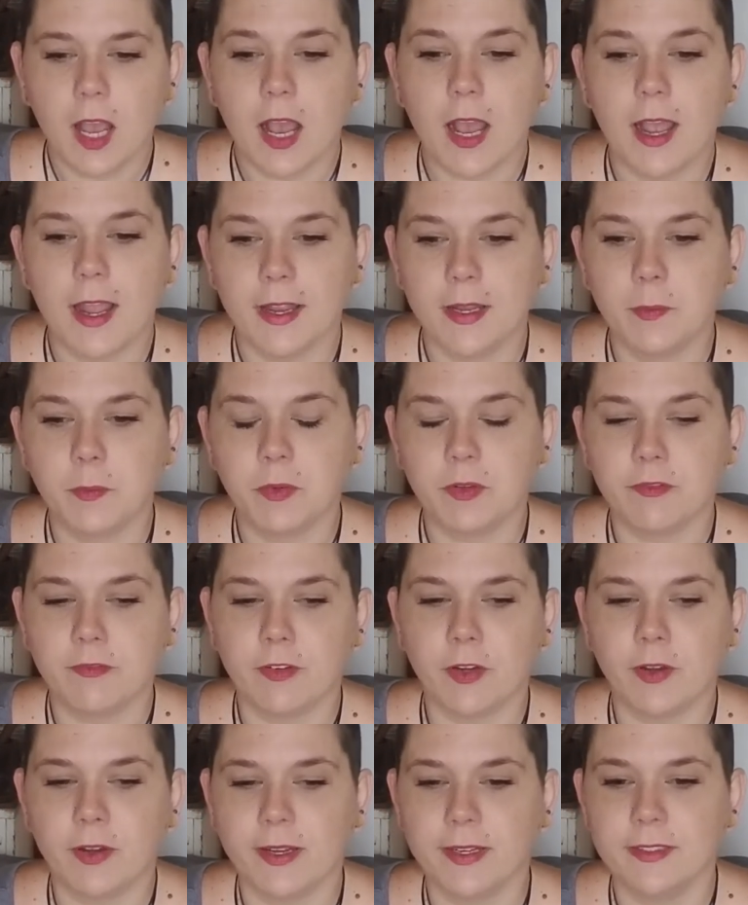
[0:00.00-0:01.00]
I am
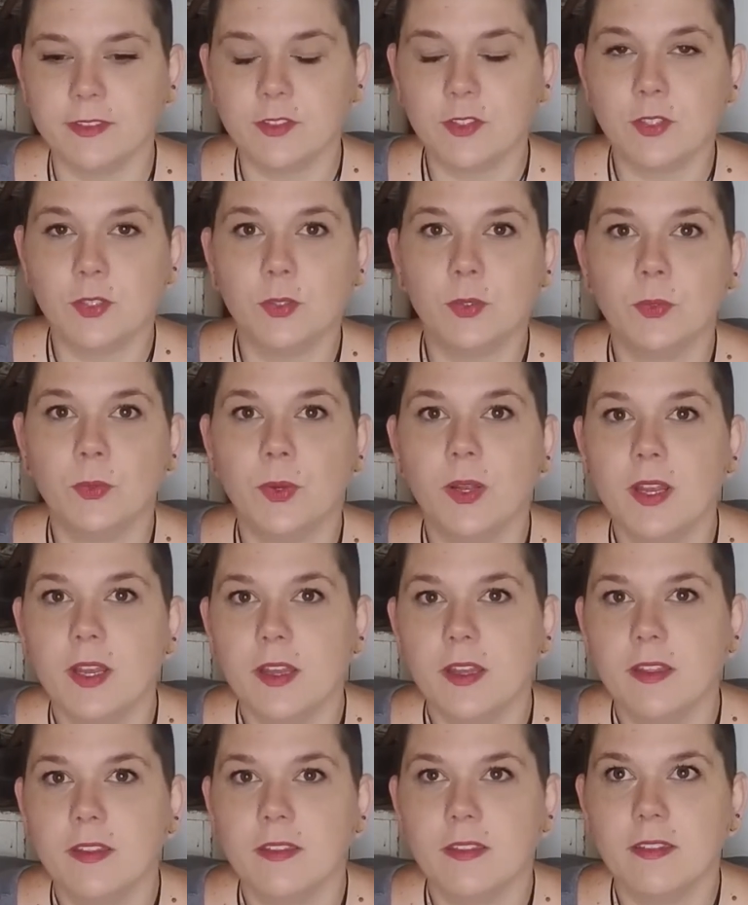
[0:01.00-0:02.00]
referring to
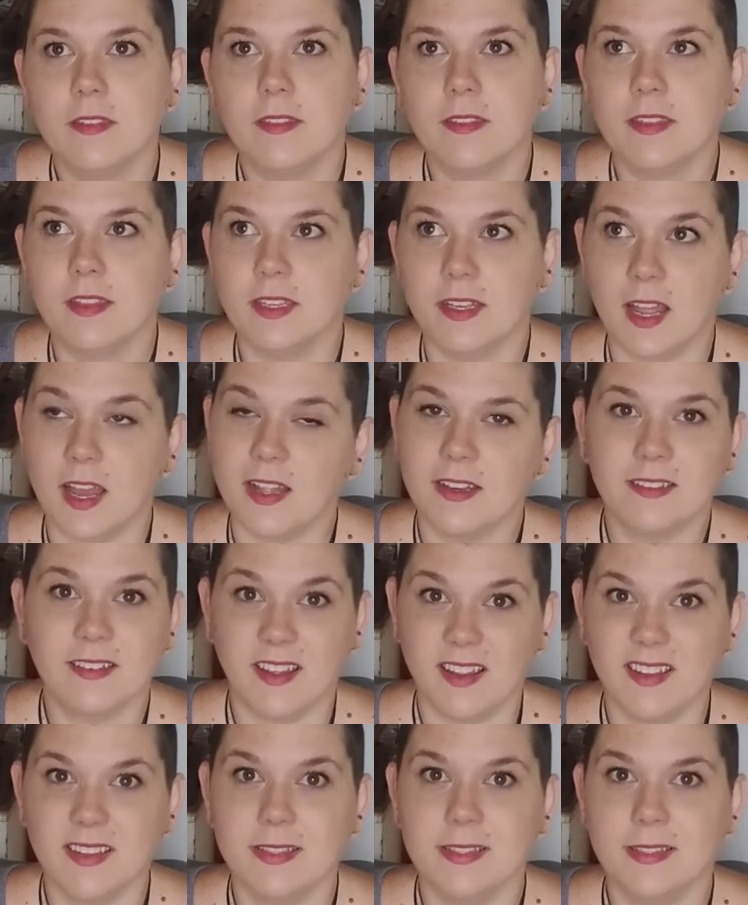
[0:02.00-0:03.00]
the not
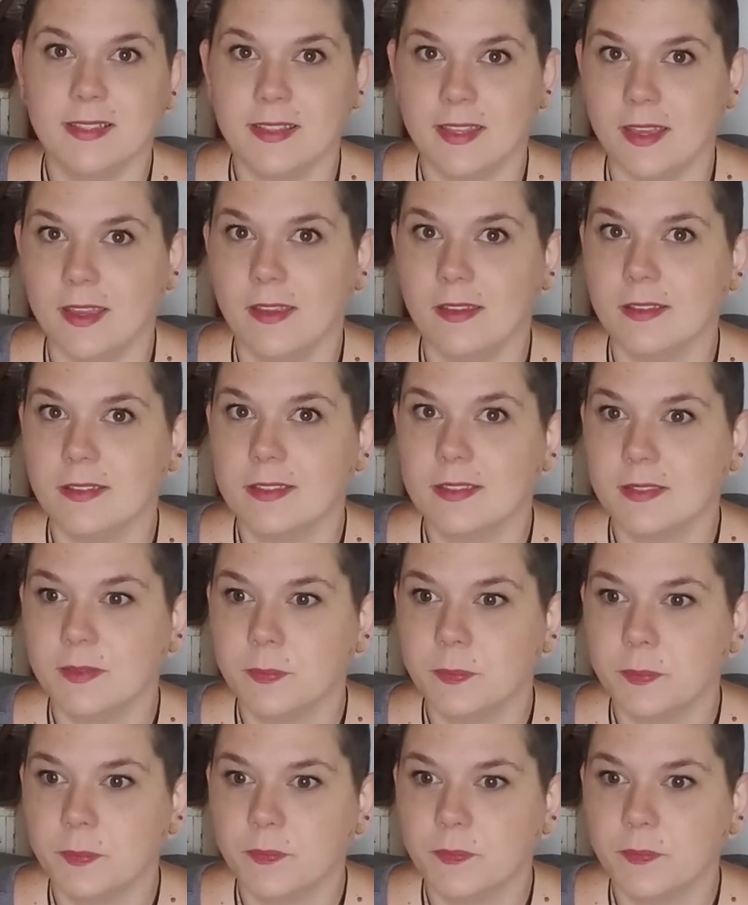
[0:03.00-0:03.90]
nice things.